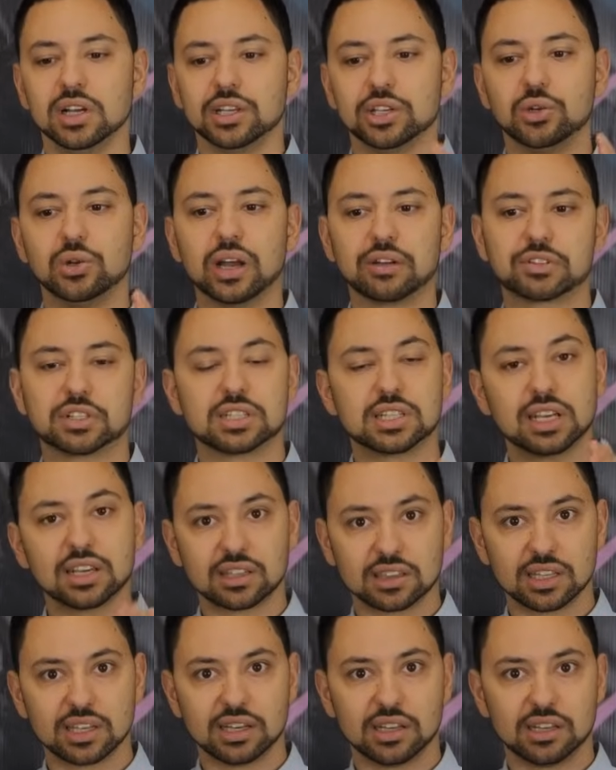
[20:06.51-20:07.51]
You'd have to
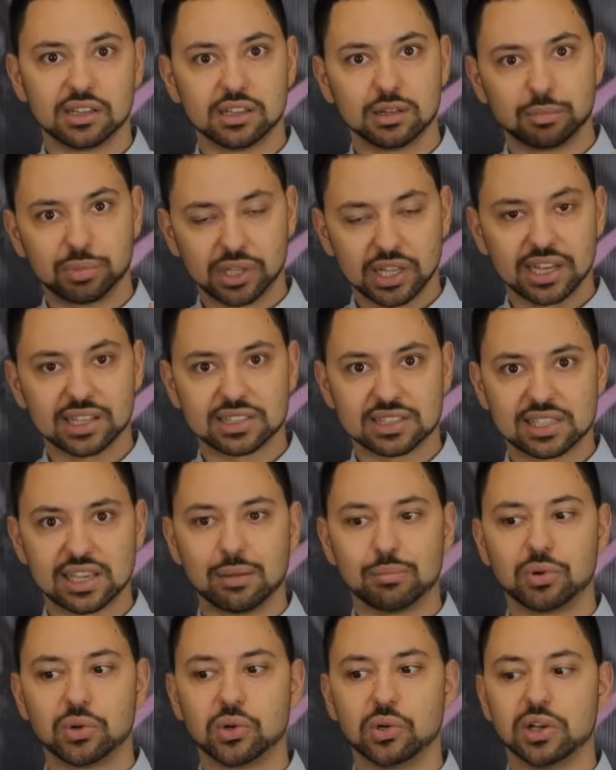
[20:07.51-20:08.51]
take the plant
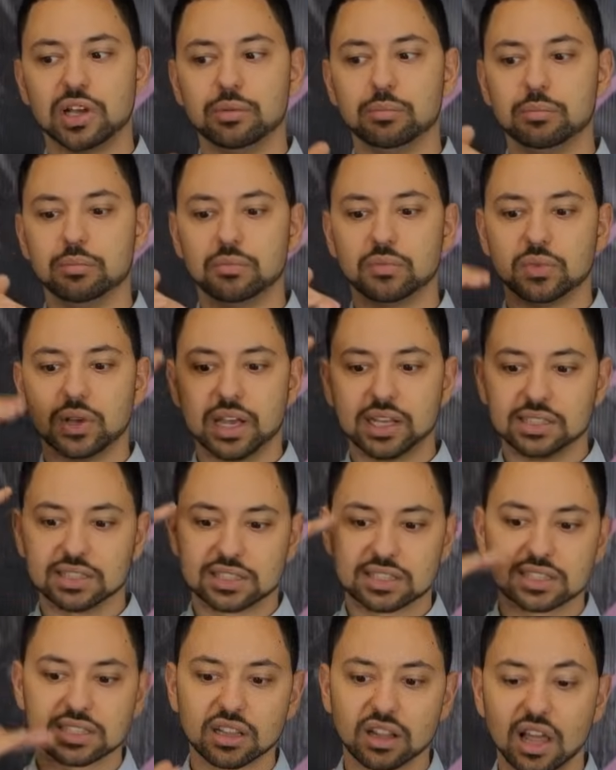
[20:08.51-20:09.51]
sample and
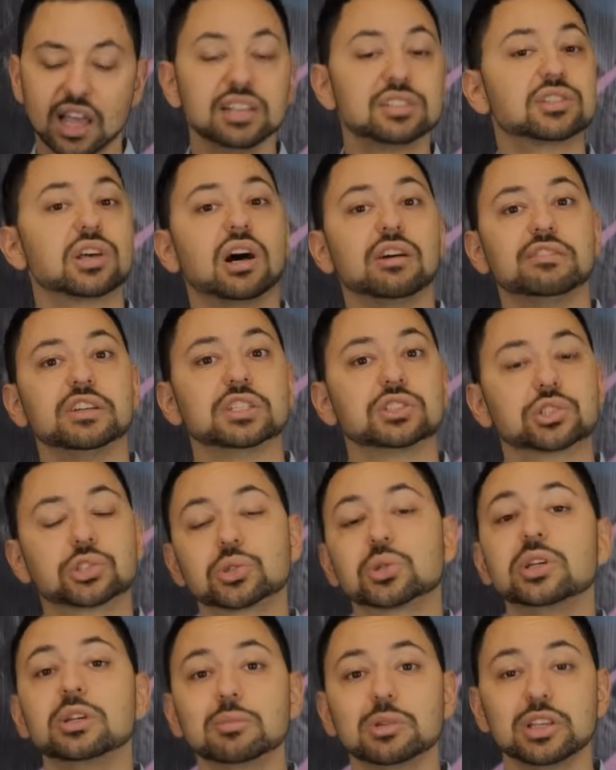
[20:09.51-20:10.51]
slice off
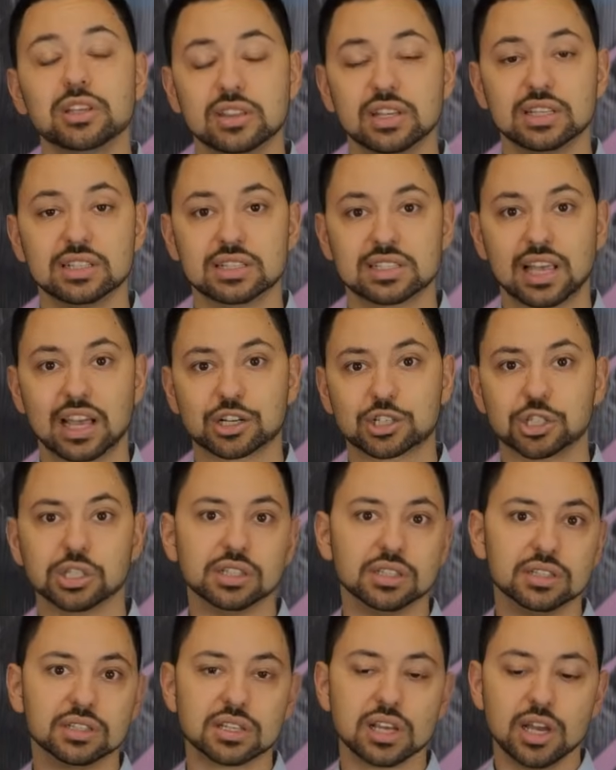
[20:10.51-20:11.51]
extremely thin
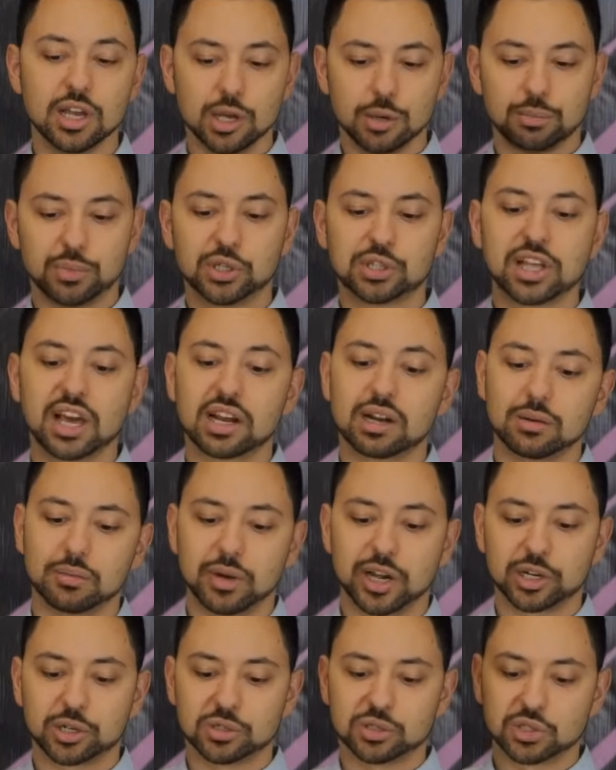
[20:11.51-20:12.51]
sections, put that on a
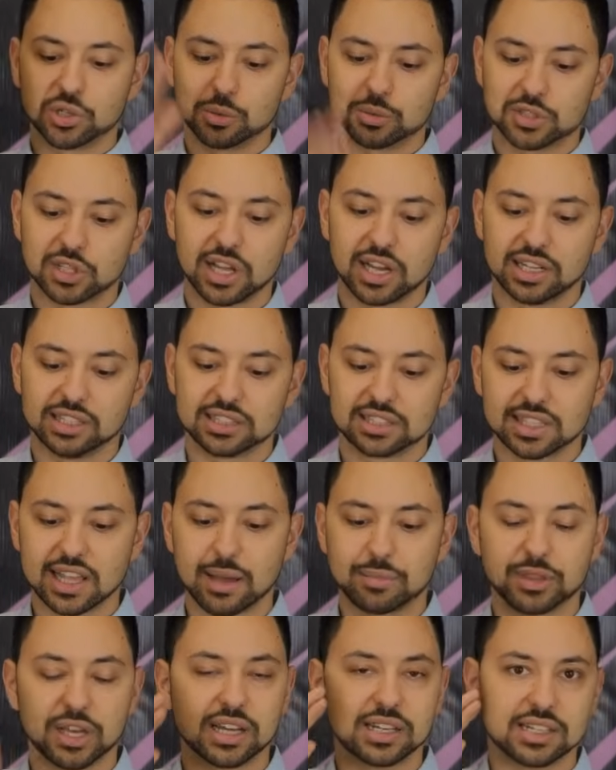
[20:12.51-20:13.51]
microscope slide,
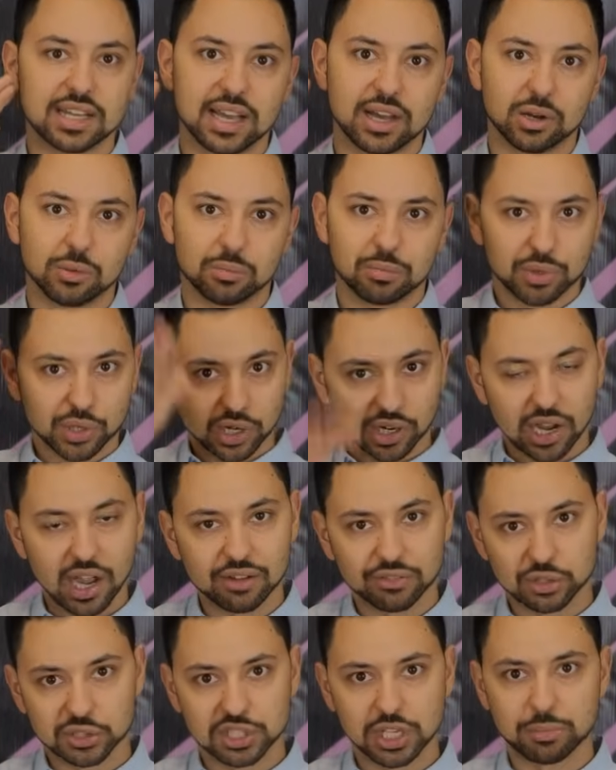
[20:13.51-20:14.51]
slap that down, put a
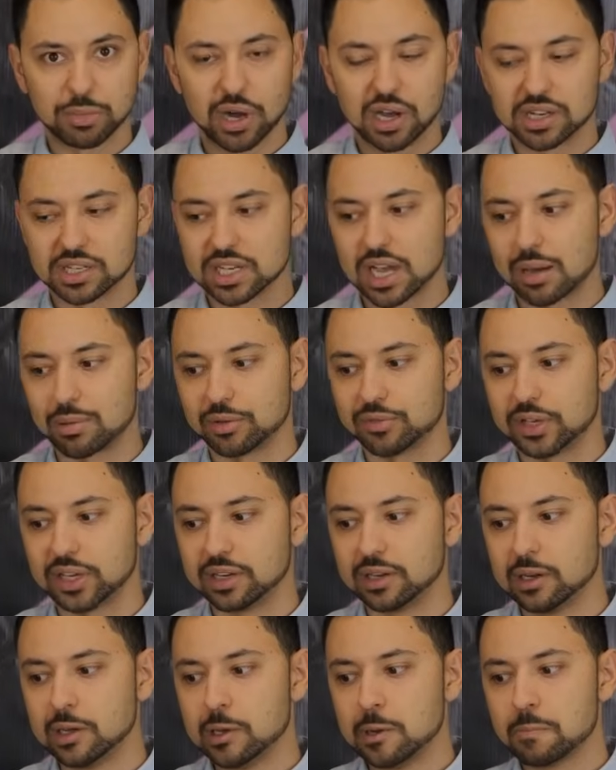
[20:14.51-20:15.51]
cover slip on top of
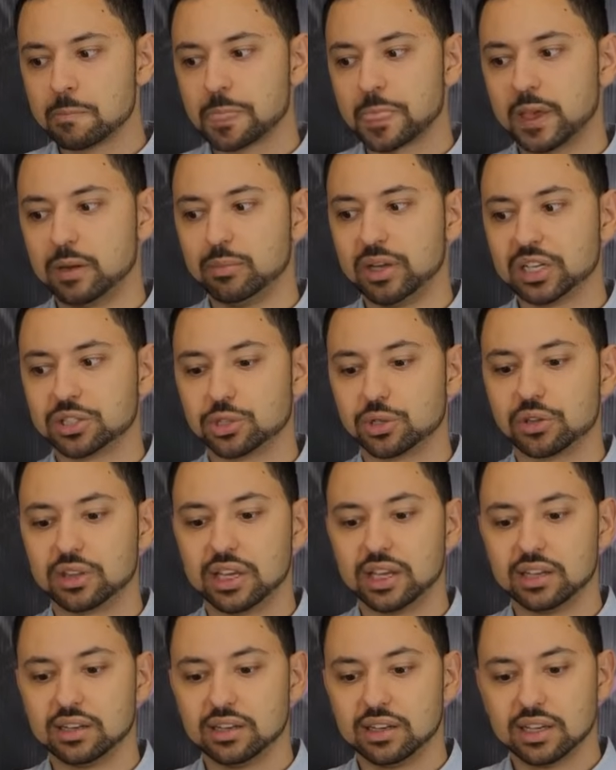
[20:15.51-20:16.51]
it, and make sure
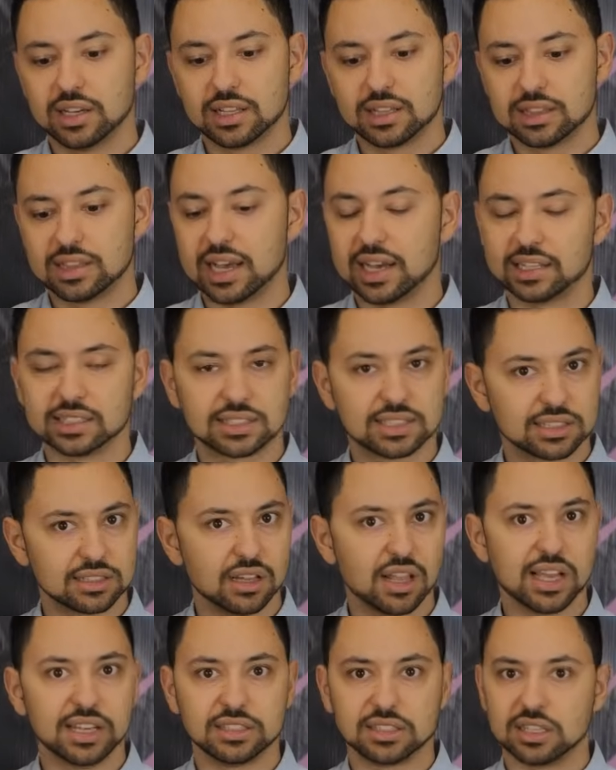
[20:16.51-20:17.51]
that that
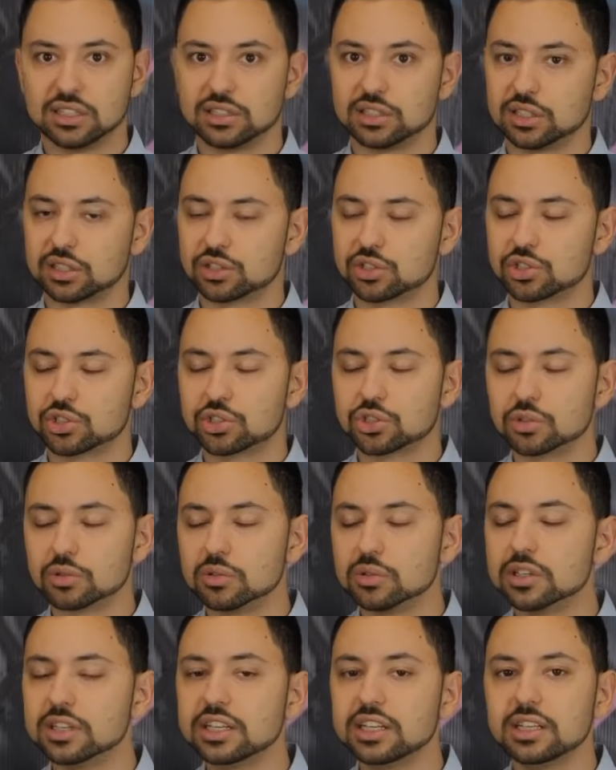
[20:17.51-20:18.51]
slice is
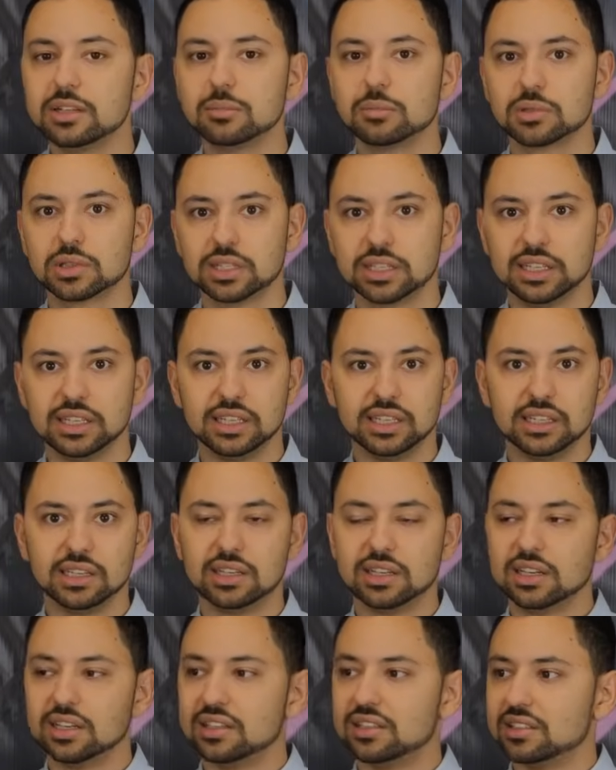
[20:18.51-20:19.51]
extremely
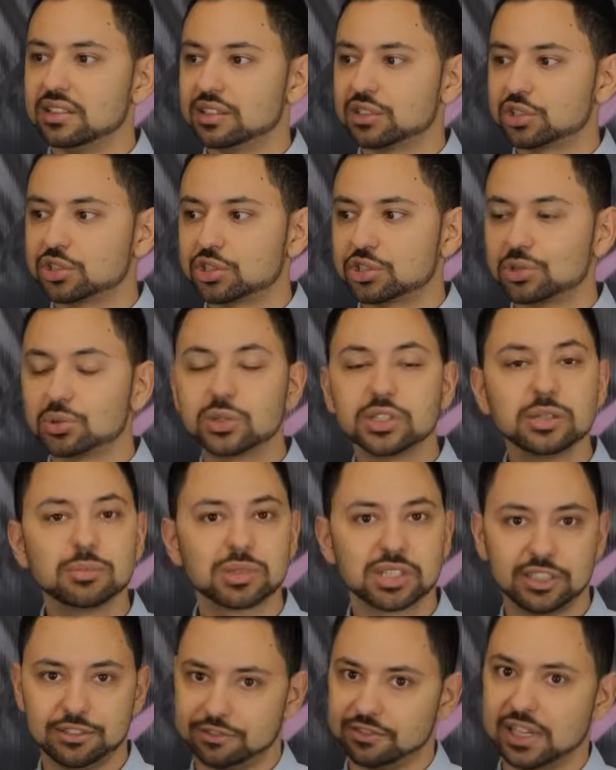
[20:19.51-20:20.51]

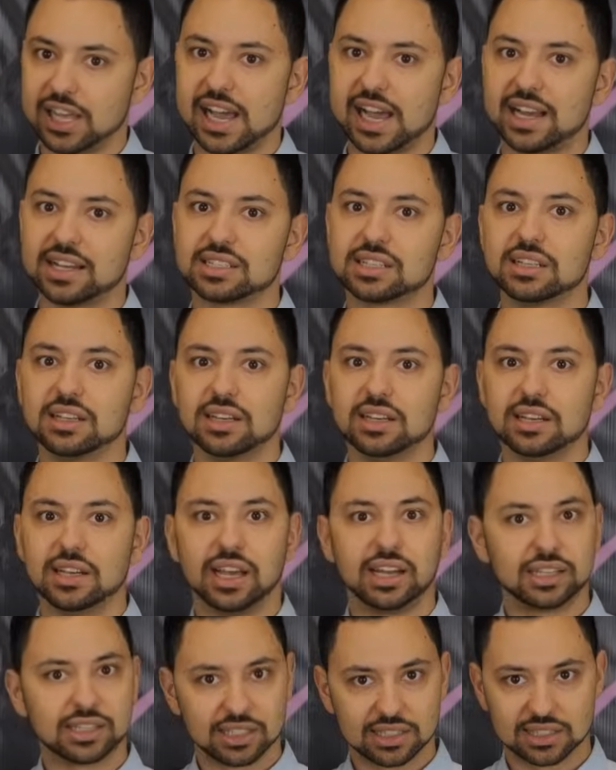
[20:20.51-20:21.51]
flat
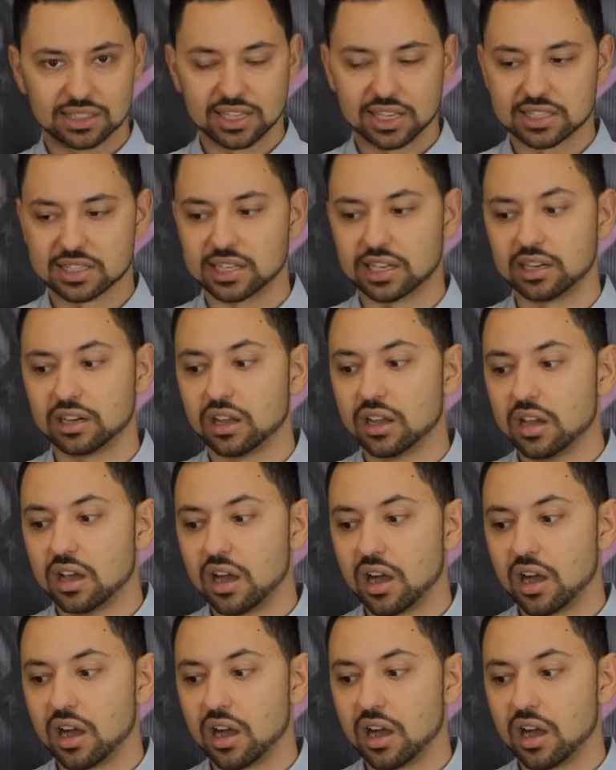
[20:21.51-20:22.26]
and consistent.